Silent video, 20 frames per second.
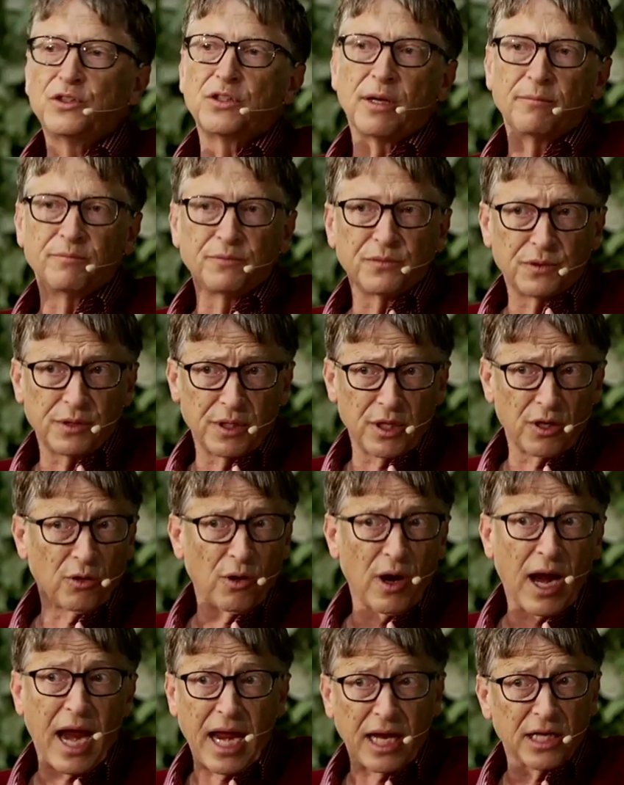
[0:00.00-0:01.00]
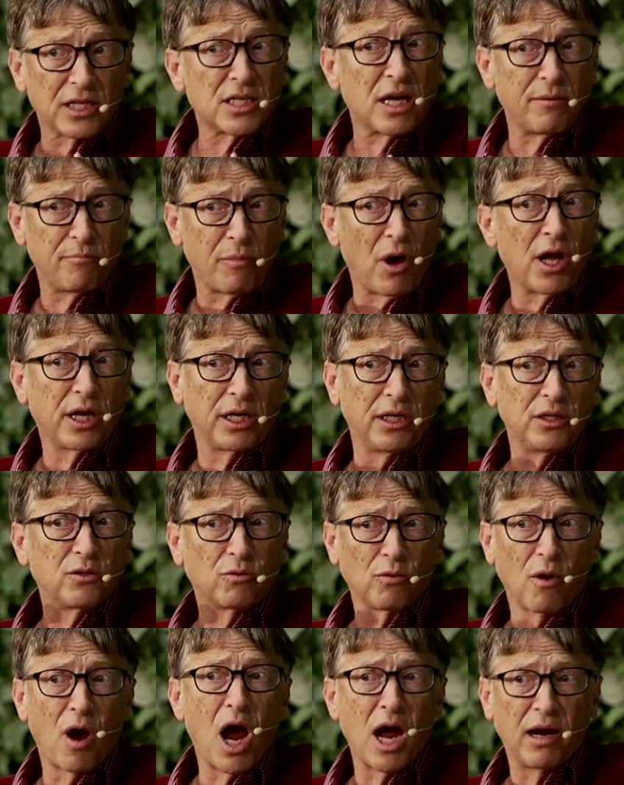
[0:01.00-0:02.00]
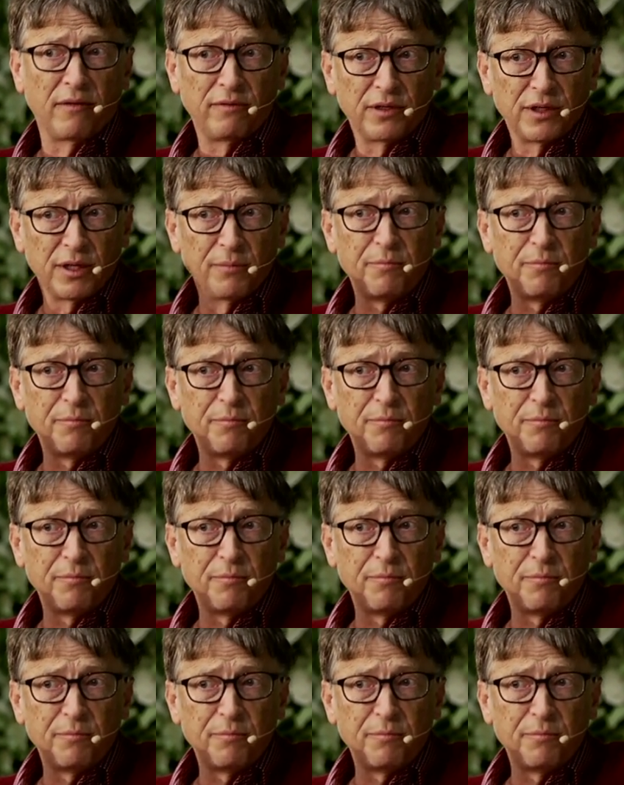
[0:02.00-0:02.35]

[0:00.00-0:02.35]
some that are antibody-derived.